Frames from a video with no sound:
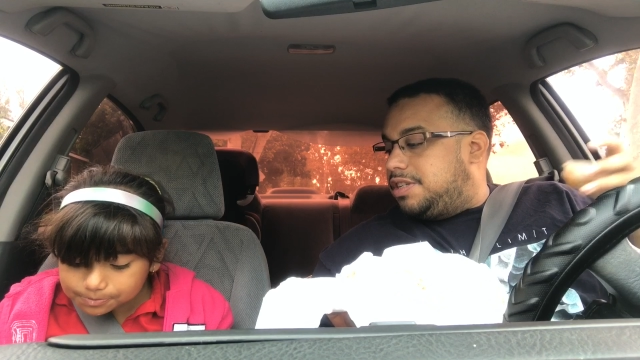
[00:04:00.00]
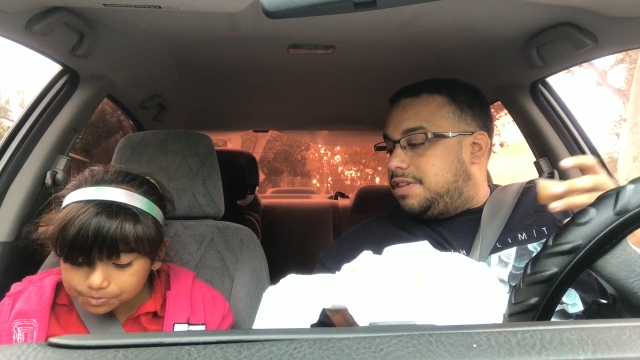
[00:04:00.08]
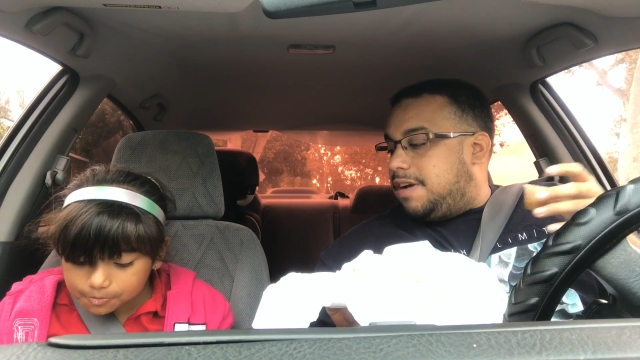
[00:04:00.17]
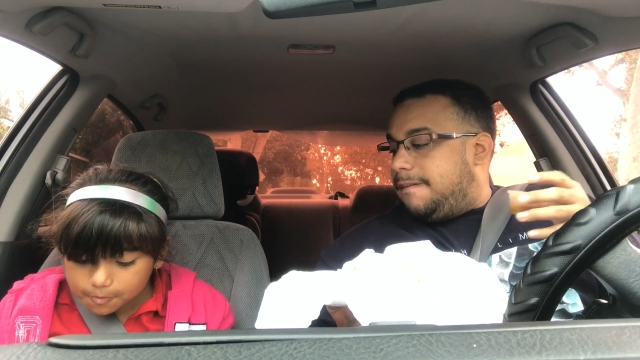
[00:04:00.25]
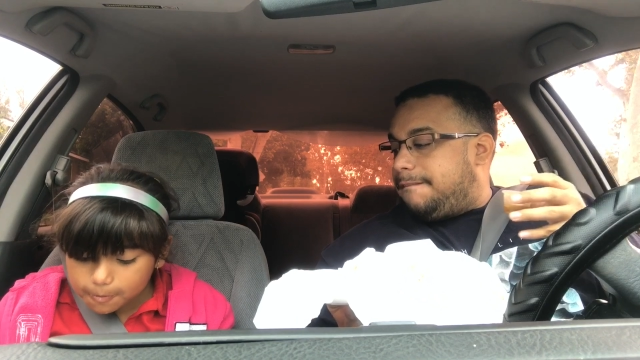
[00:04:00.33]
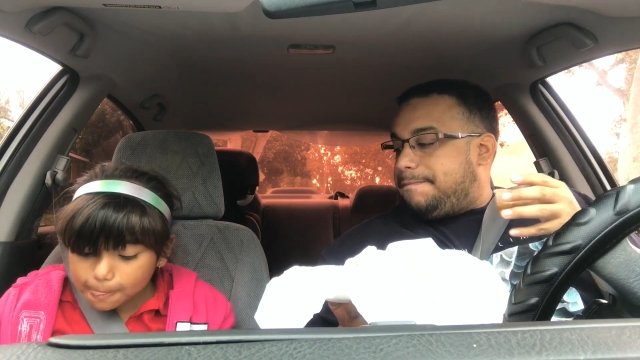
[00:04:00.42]
Speaker 1: cheese,
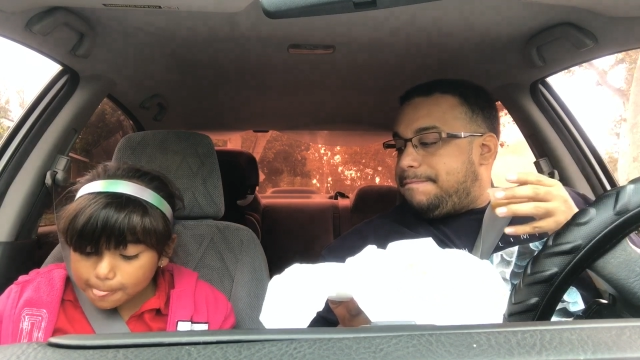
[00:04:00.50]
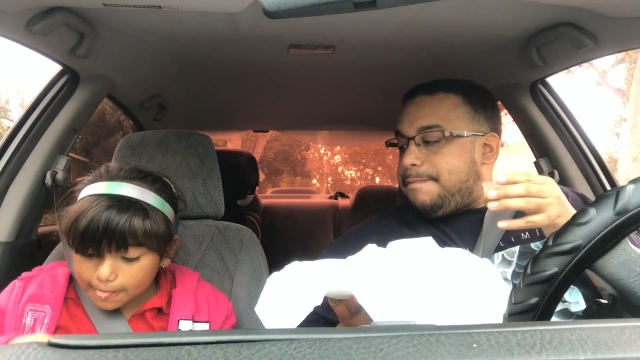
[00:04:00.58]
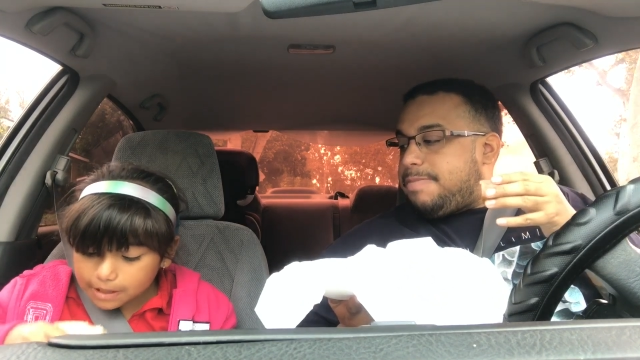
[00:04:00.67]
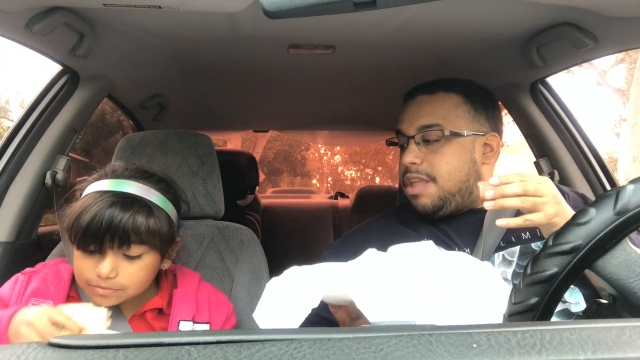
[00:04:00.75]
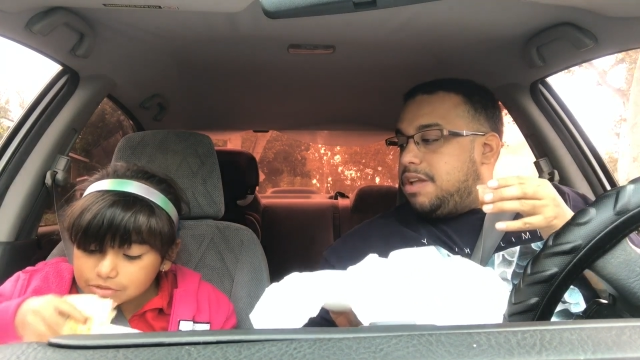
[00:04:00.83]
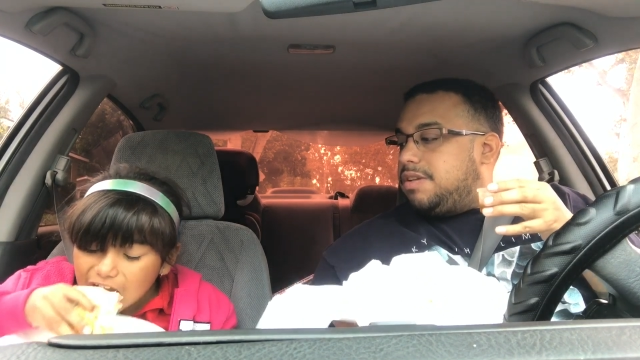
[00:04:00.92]
huh?
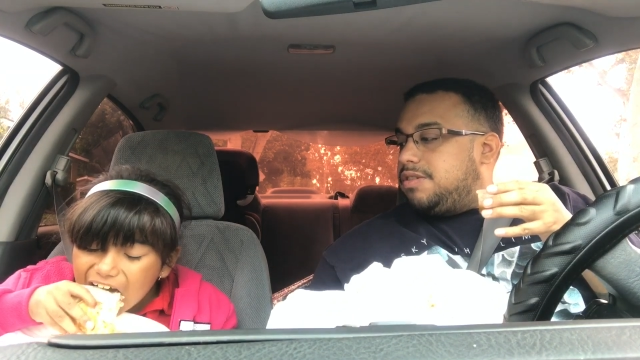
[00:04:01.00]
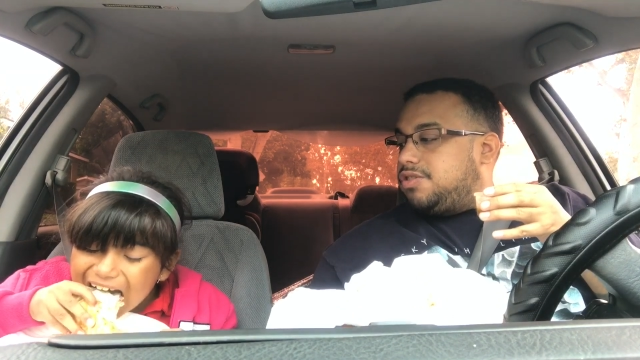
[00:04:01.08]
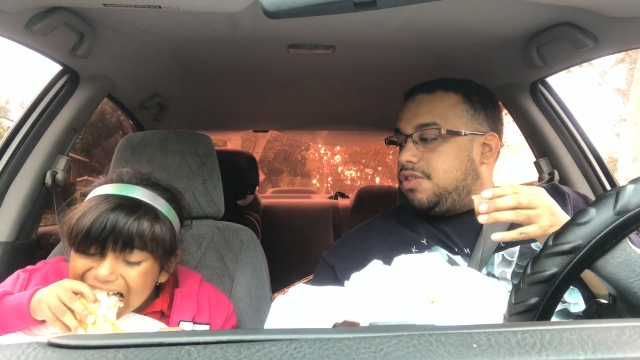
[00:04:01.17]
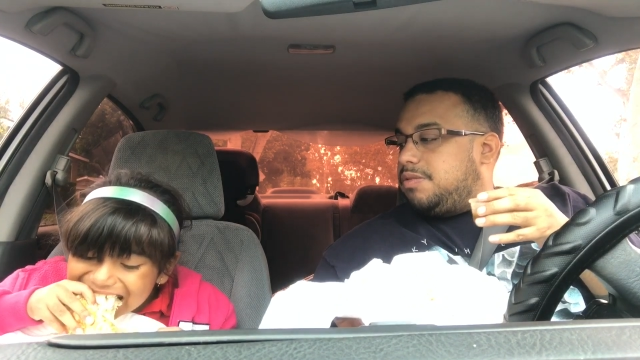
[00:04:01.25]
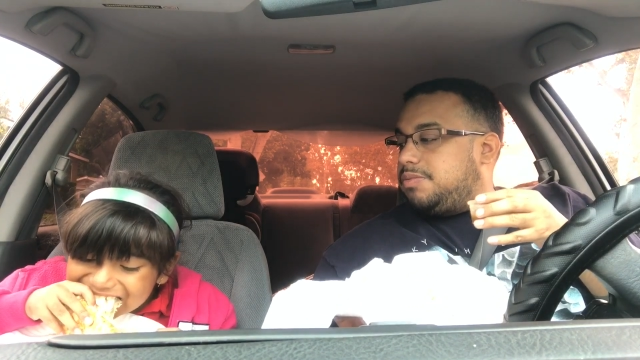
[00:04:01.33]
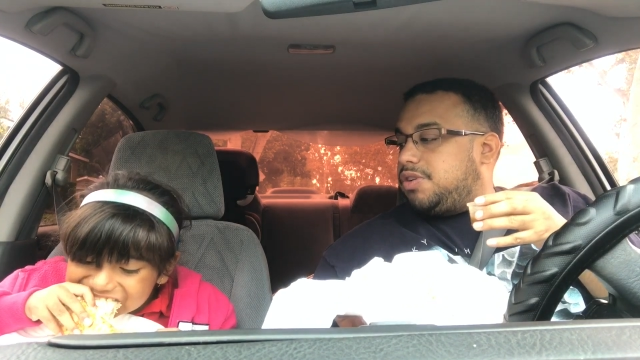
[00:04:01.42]

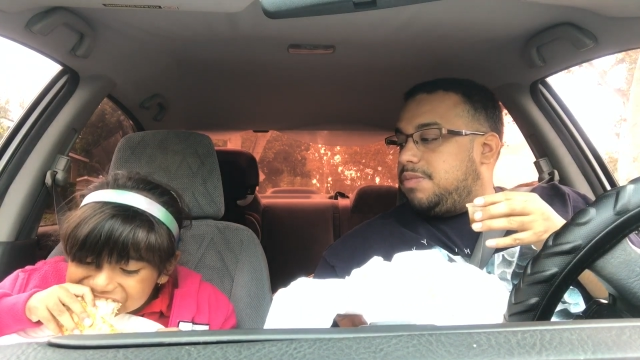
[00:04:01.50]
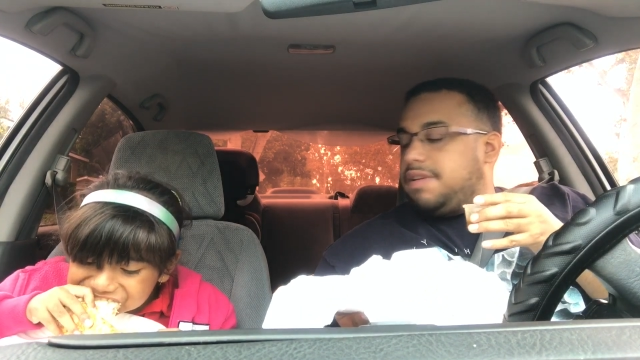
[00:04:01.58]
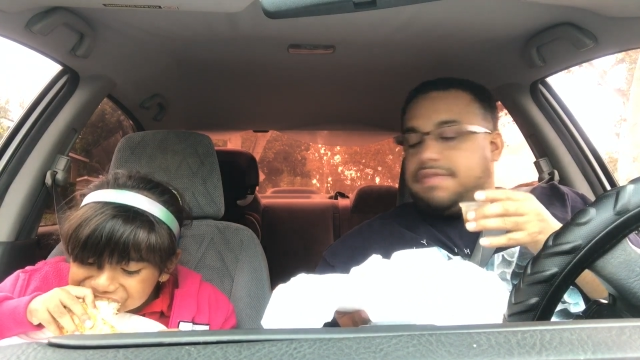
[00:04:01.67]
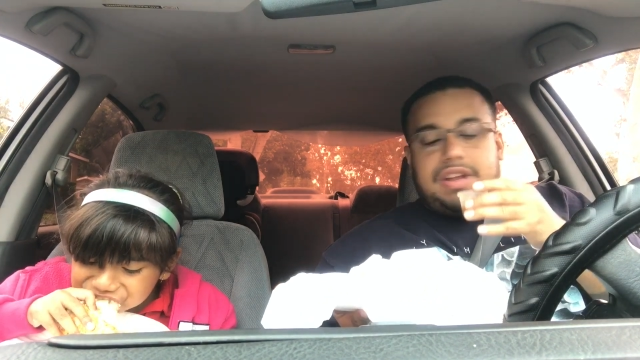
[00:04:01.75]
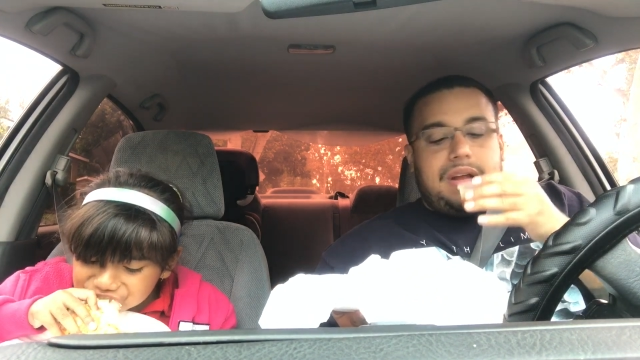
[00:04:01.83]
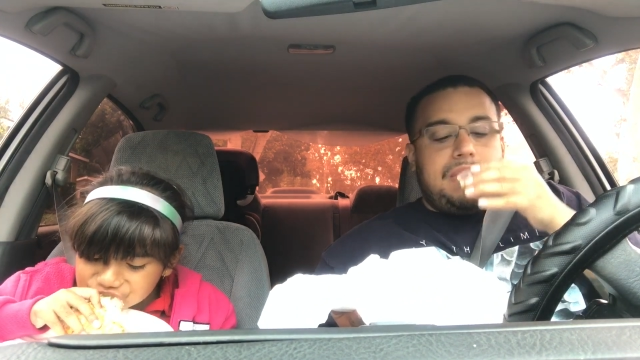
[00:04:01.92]
Show him, show him,
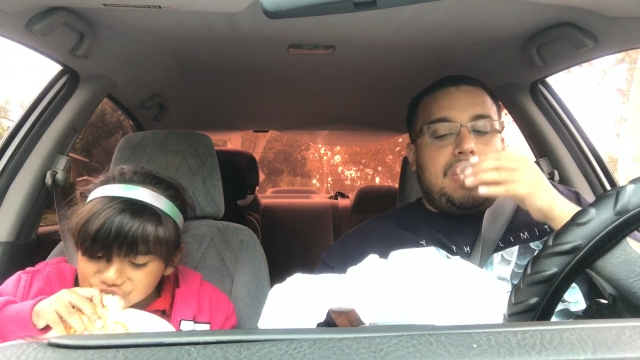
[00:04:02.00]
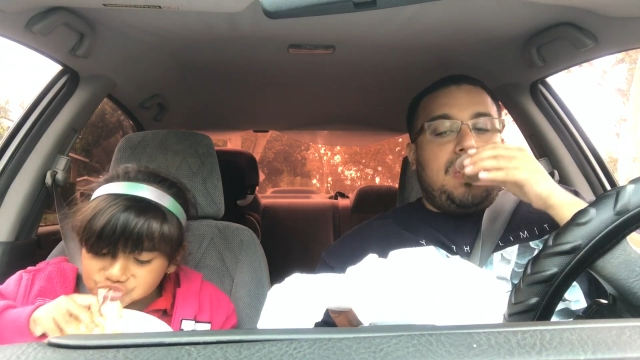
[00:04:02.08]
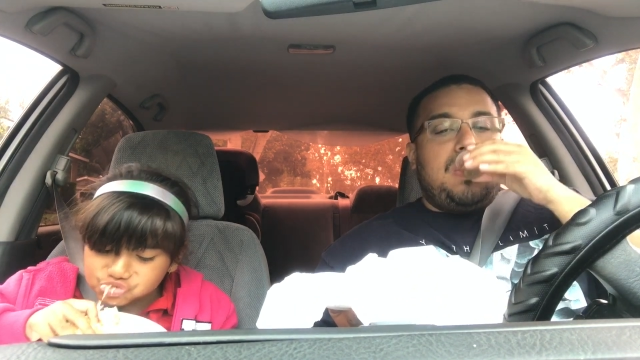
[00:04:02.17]
lift it up.